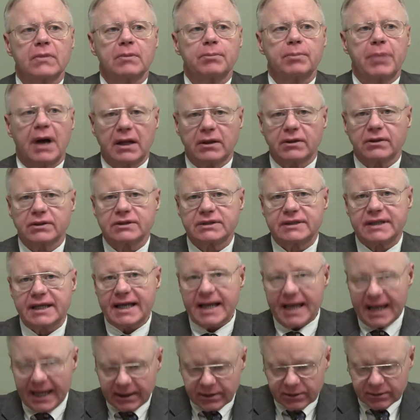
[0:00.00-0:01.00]
policy
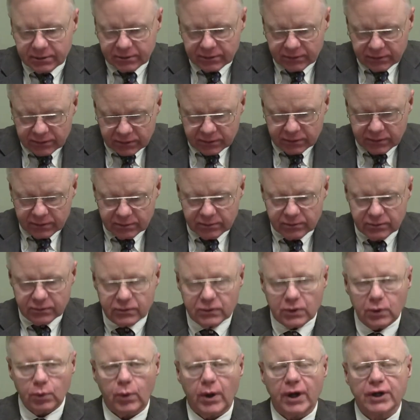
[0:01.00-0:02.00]
in
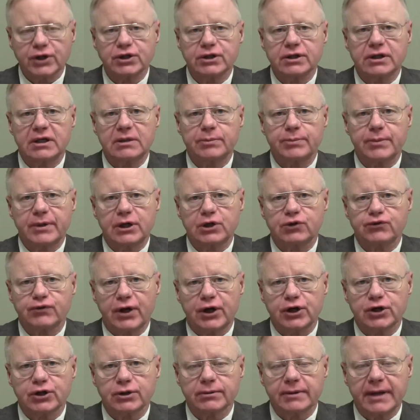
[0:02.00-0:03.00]
the Washington
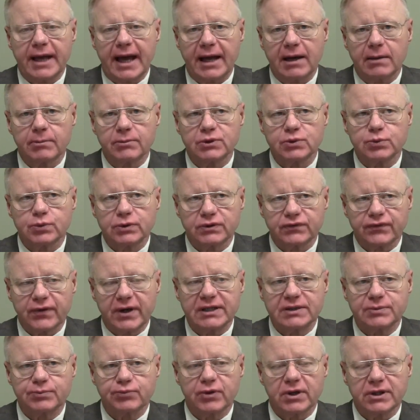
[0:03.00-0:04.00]
administration. Adams was
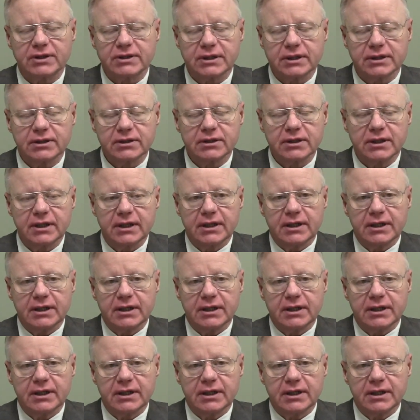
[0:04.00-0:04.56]
vice president.